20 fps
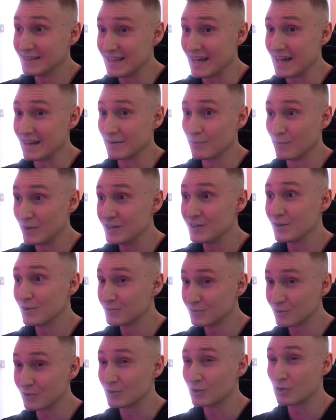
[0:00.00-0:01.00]
that
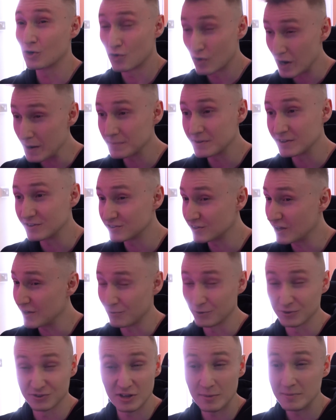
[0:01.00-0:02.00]
Windows could corrupt
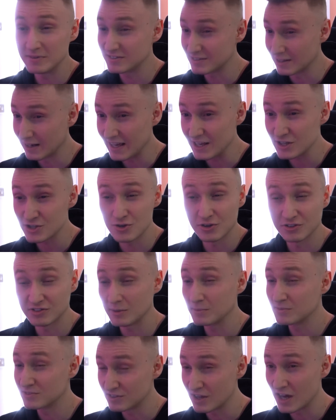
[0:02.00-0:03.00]
itself or some installation or
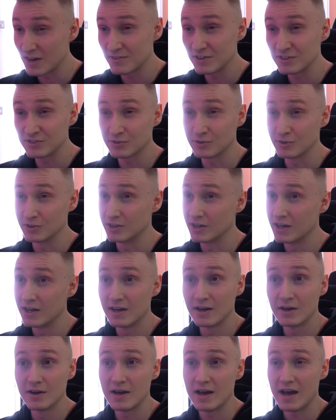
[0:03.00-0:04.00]
some service could
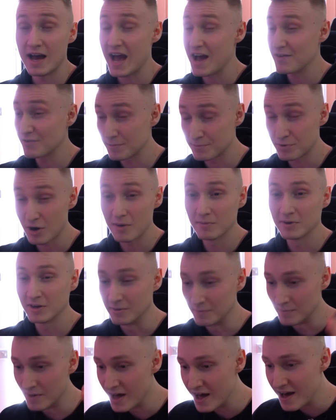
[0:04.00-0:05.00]
have a
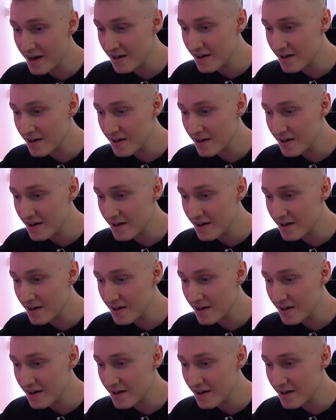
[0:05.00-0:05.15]
problem